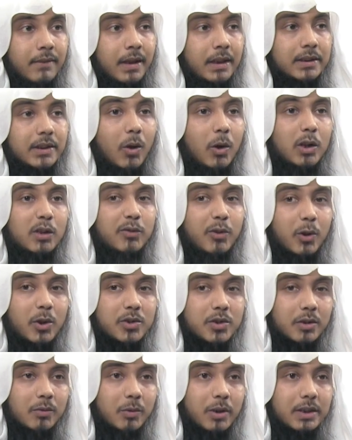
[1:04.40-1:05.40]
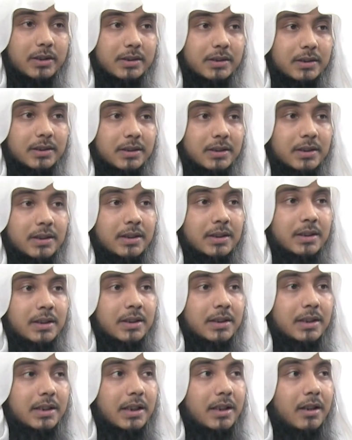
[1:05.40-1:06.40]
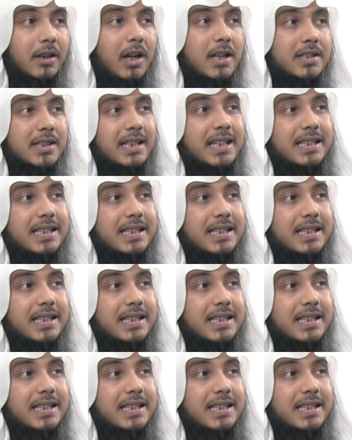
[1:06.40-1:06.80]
They only focus on what? Ikhlas.